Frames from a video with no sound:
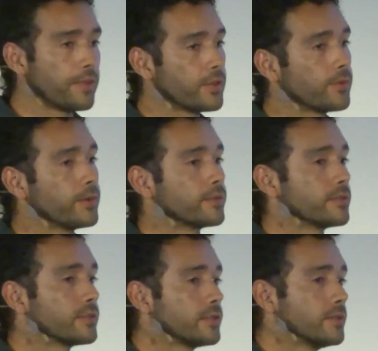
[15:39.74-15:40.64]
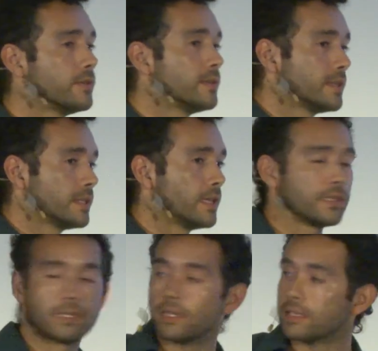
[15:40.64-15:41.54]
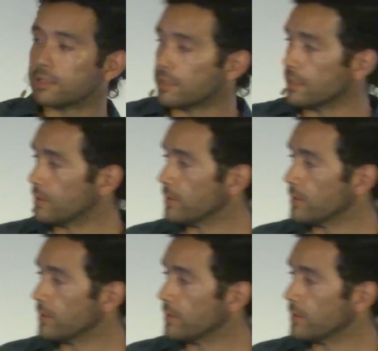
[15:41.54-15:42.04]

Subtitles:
leave you with Rocio, that she